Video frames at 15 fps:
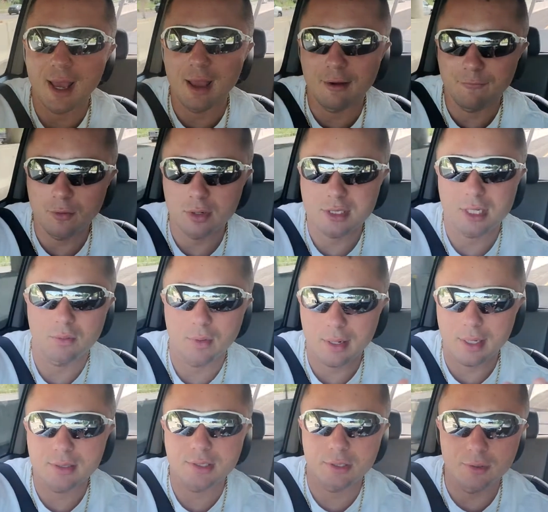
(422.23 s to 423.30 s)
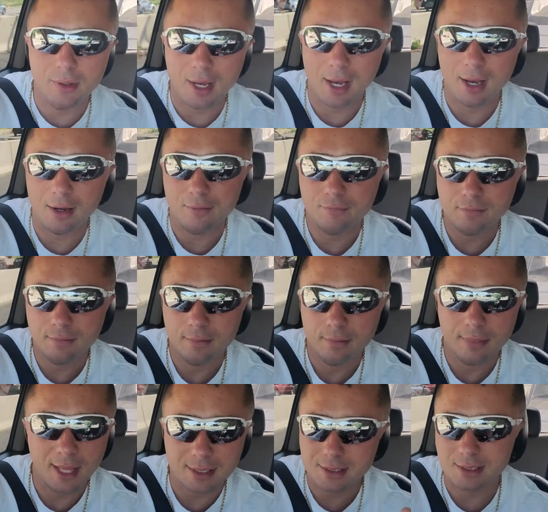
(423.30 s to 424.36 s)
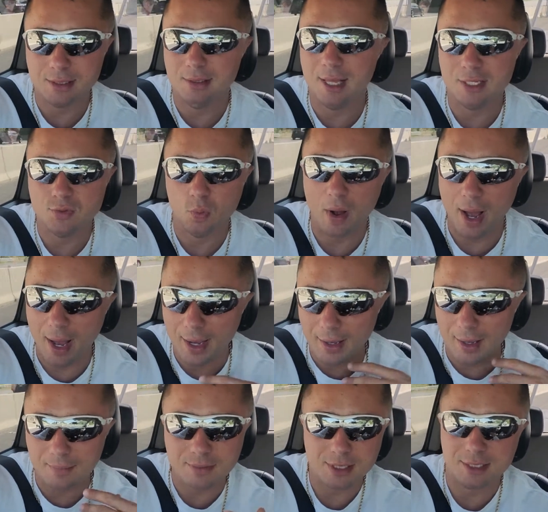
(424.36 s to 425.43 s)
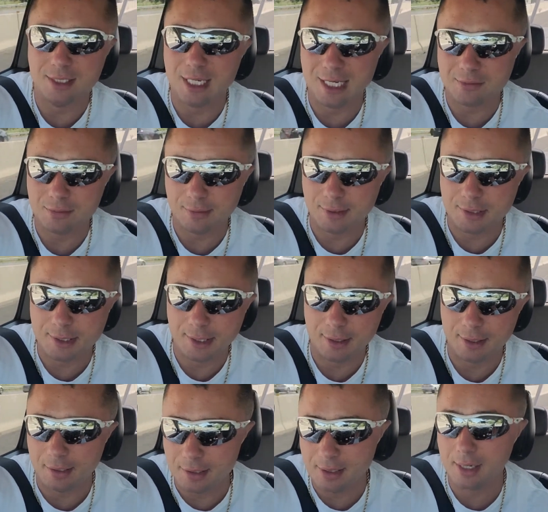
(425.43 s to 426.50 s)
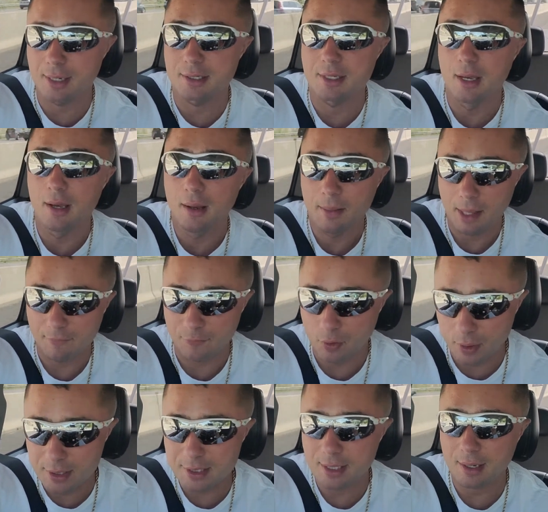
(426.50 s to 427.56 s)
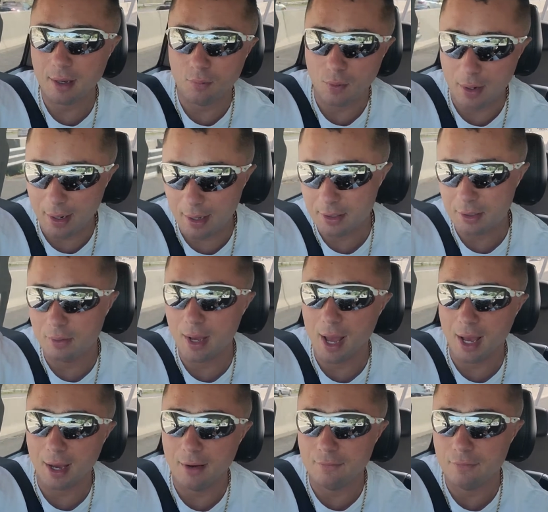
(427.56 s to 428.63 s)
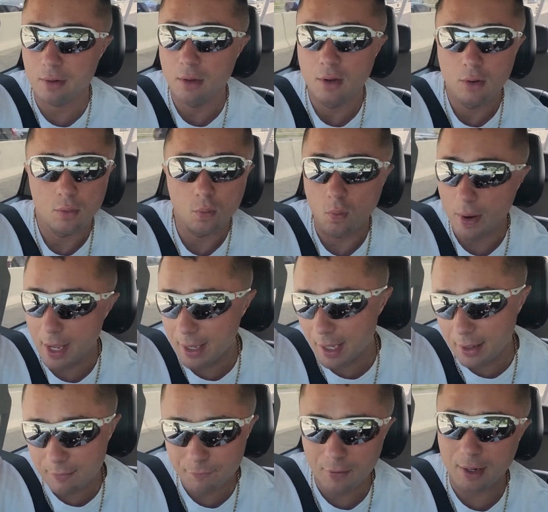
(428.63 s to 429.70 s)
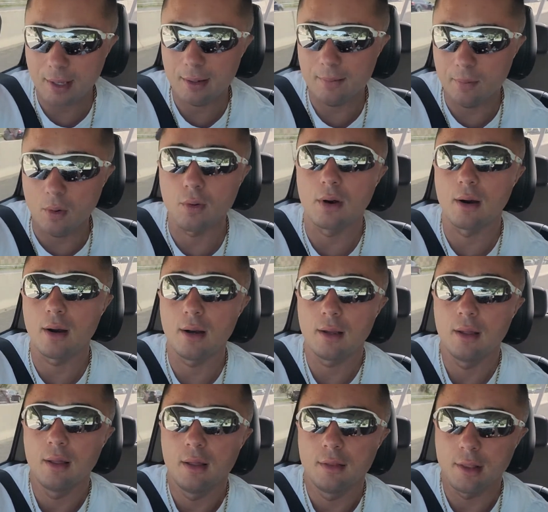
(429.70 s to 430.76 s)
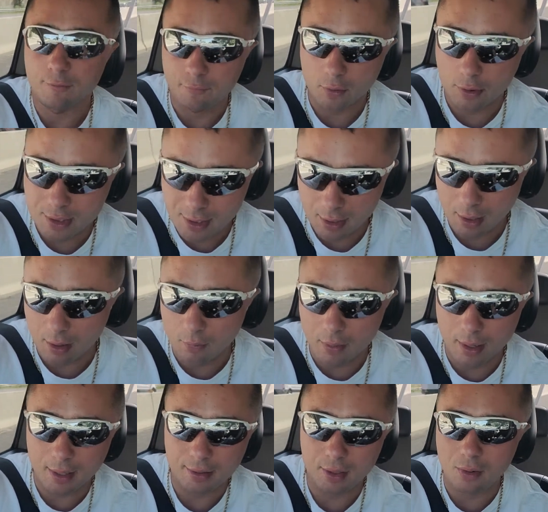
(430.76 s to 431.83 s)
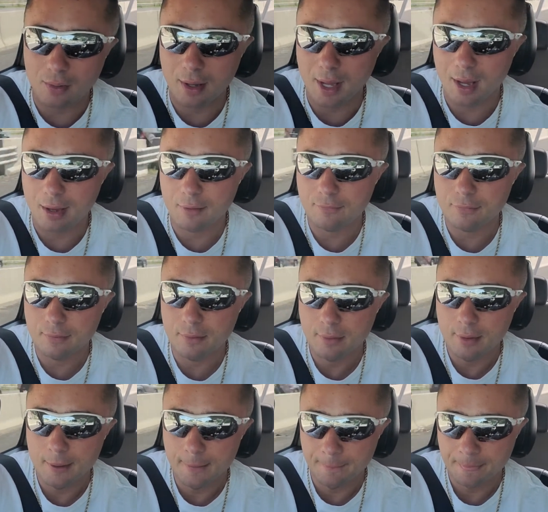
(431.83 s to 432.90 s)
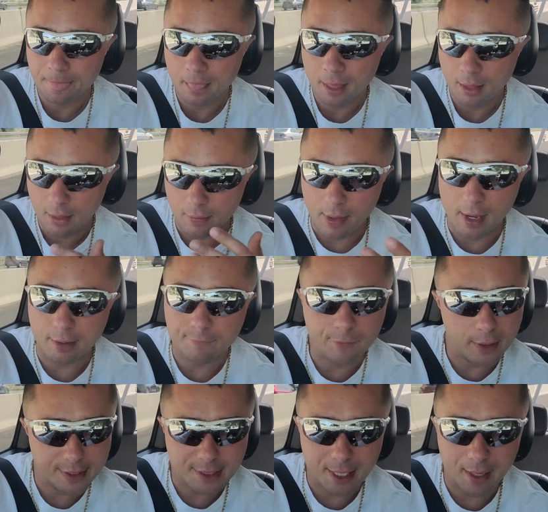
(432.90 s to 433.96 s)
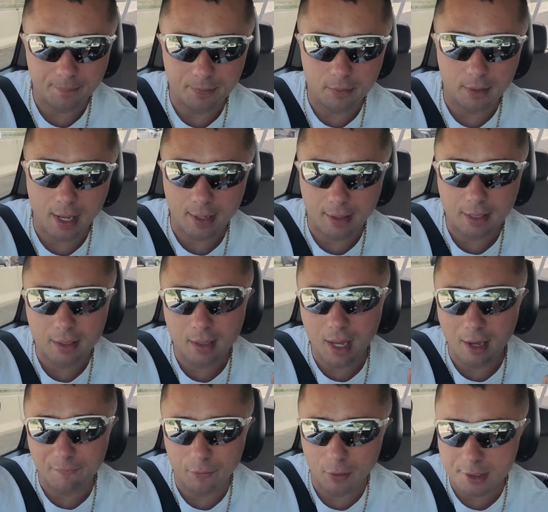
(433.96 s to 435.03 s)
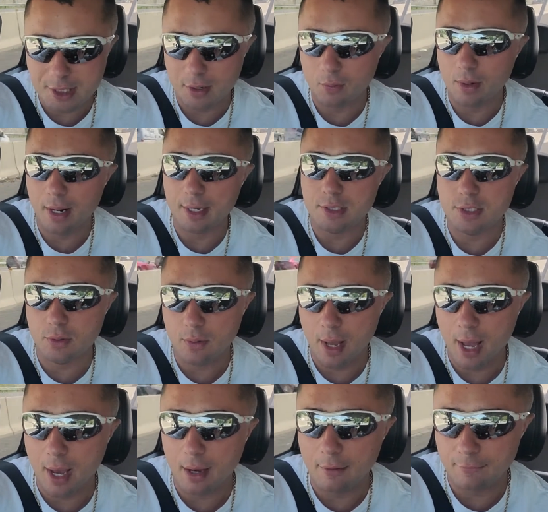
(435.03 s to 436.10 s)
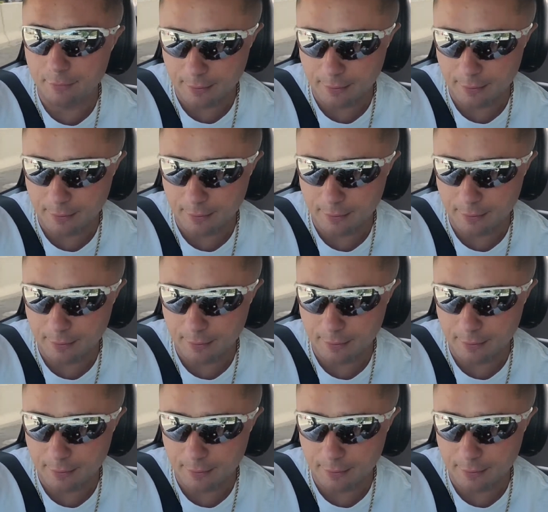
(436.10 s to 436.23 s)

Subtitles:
I focus on what I do have. That's why I'm successful this year. It's because I'm focusing on what I do have way fucking more than focusing on what I don't have. Like, for example, like, I focus on what I do have.